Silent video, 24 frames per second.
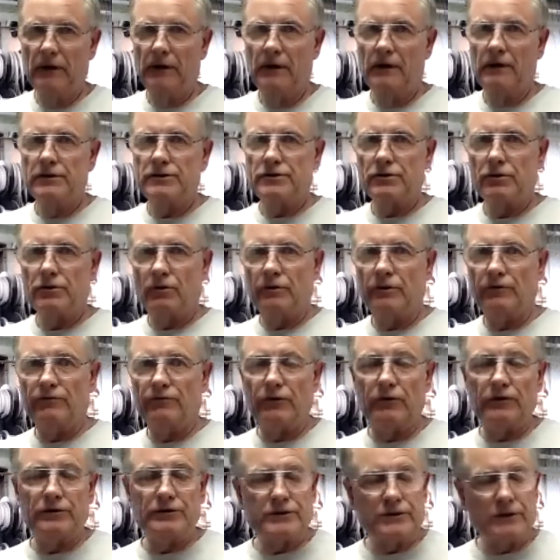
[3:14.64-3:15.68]
So the
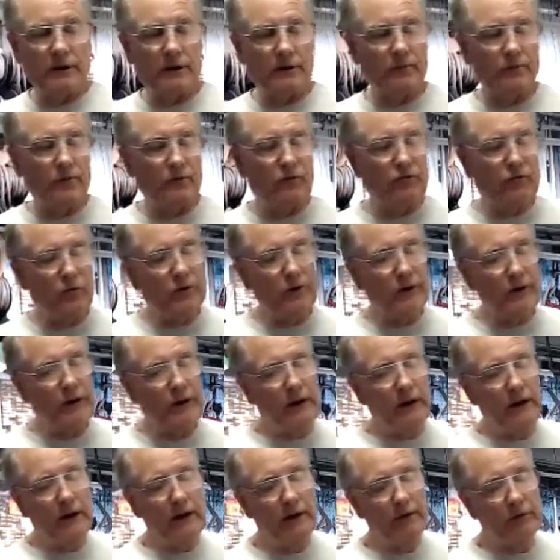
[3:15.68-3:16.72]
first thing before you
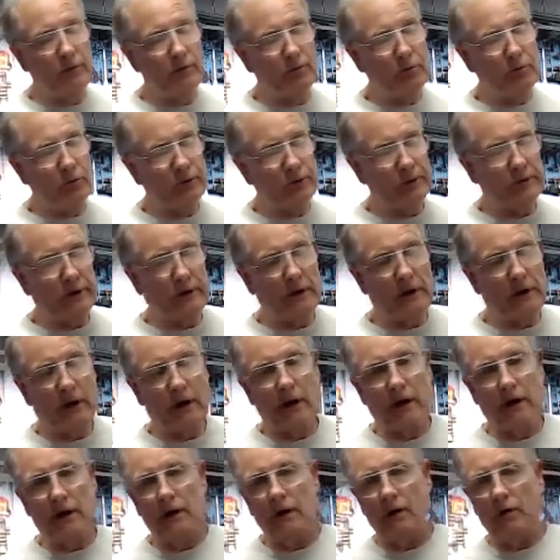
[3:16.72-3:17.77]
even put the
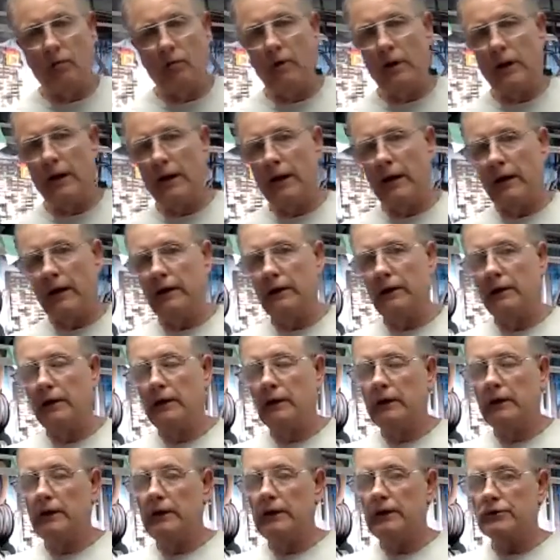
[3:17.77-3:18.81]
car away
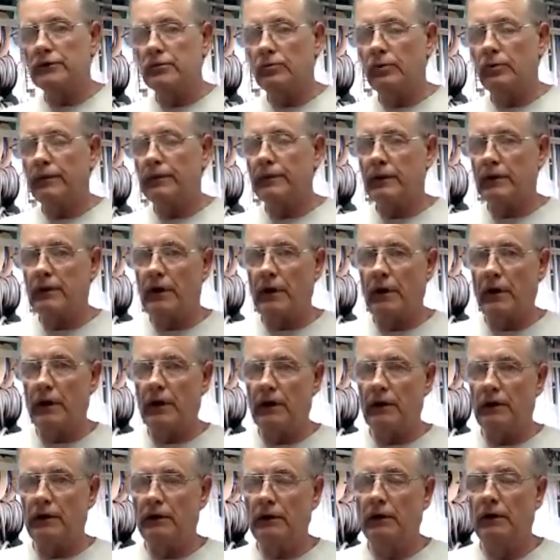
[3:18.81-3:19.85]
is with the
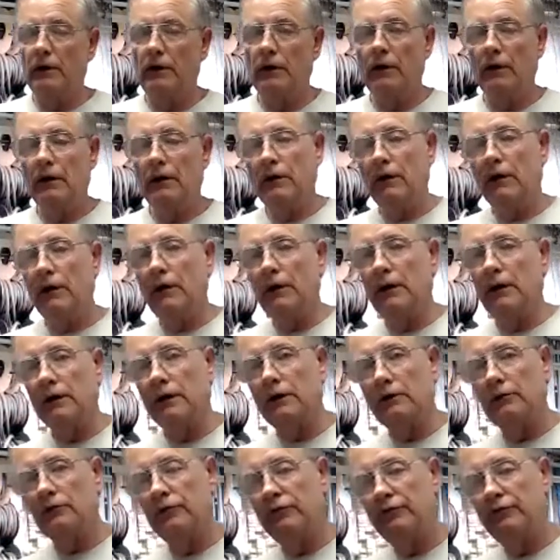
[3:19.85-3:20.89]
car
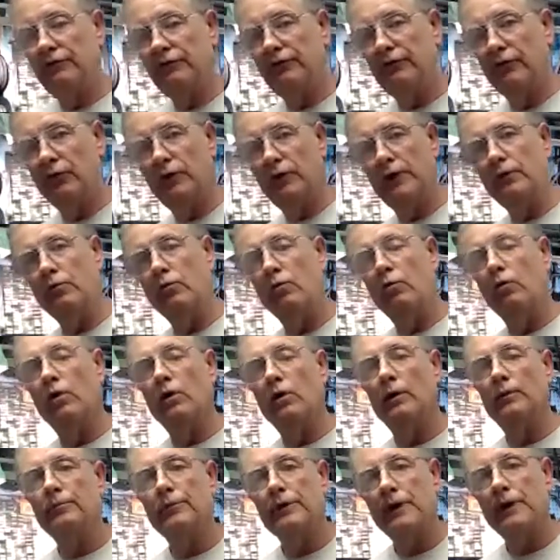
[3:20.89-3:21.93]
uh, fully
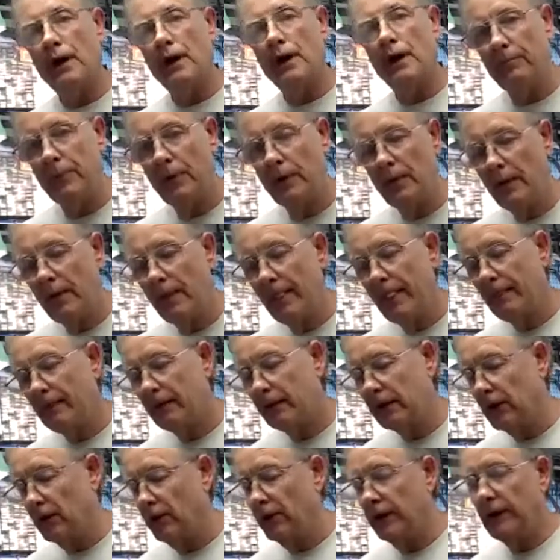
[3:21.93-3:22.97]
warmed up,
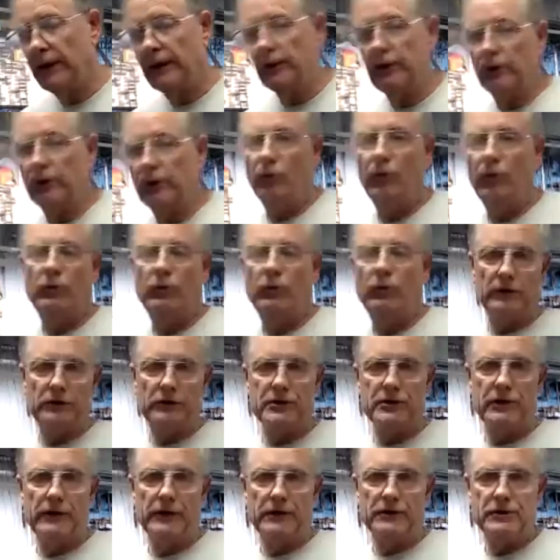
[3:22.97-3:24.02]
go ahead and do an oil
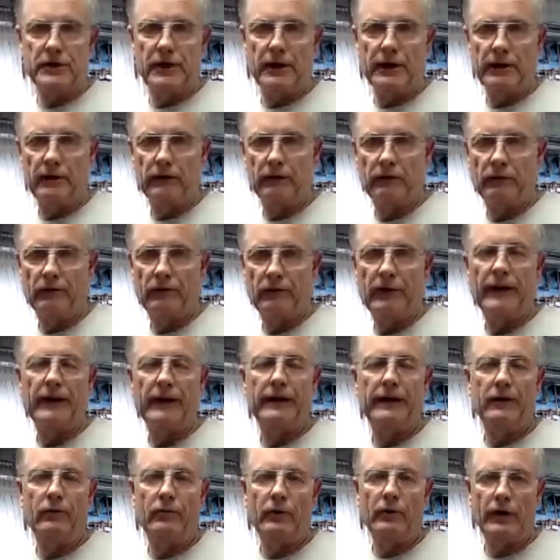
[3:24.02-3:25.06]
change on it. Why
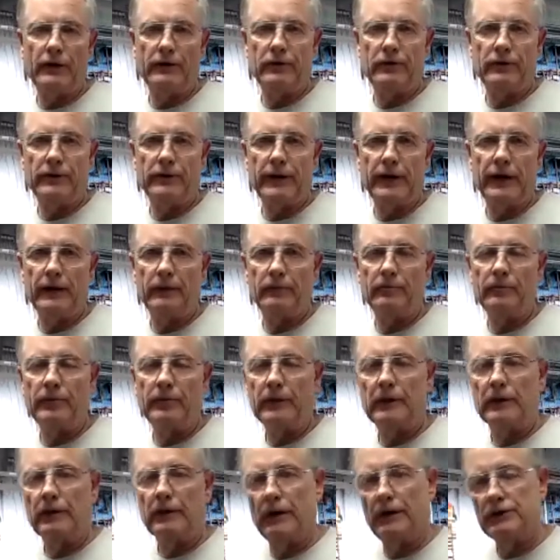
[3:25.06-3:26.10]
do you want to do that?
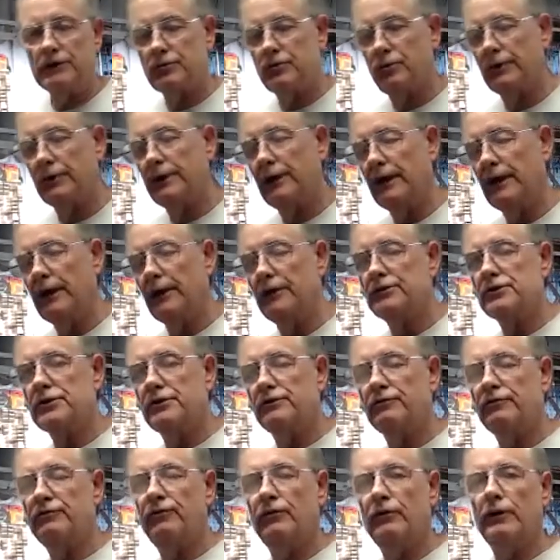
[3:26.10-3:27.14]
Because with the engine
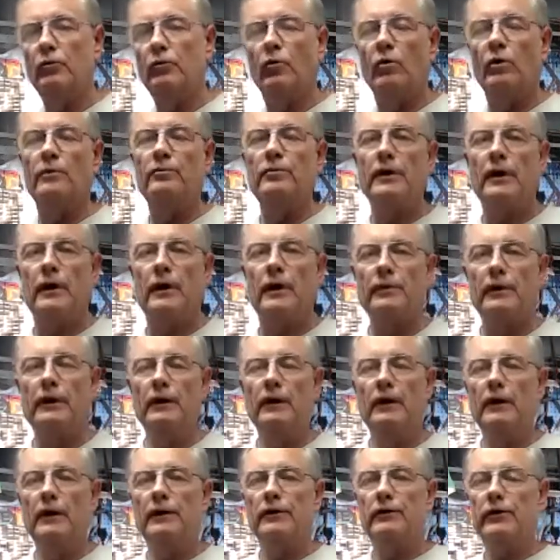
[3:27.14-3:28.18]
fully warmed up,
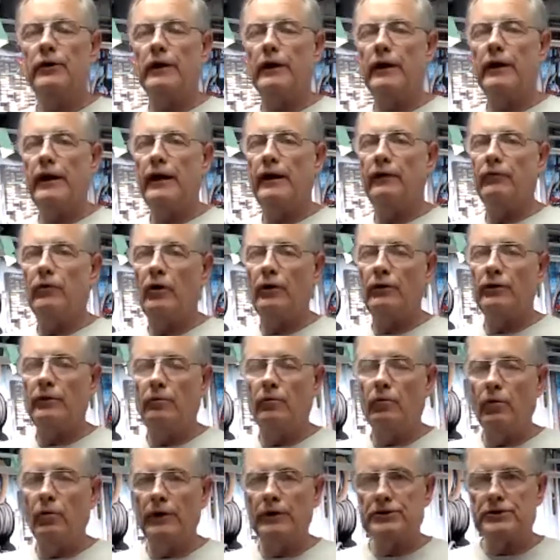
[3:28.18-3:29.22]
you're going to have all the
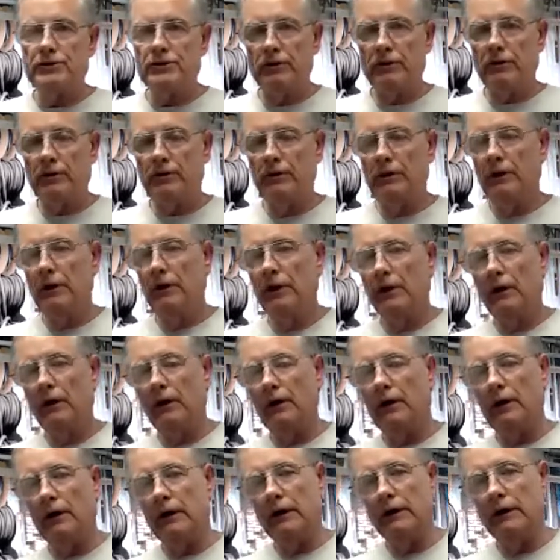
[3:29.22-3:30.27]
moisture
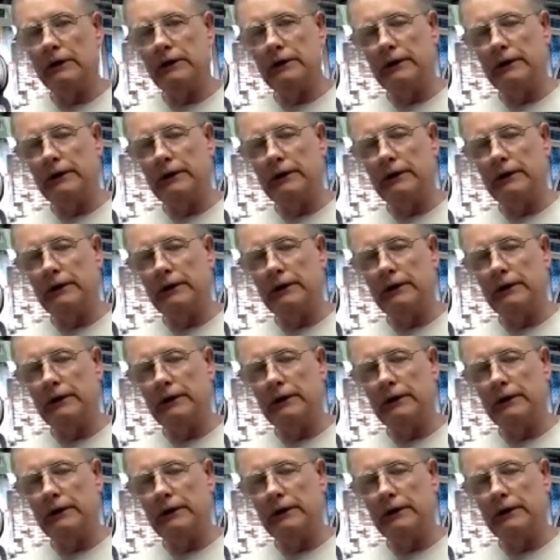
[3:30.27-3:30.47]
uh,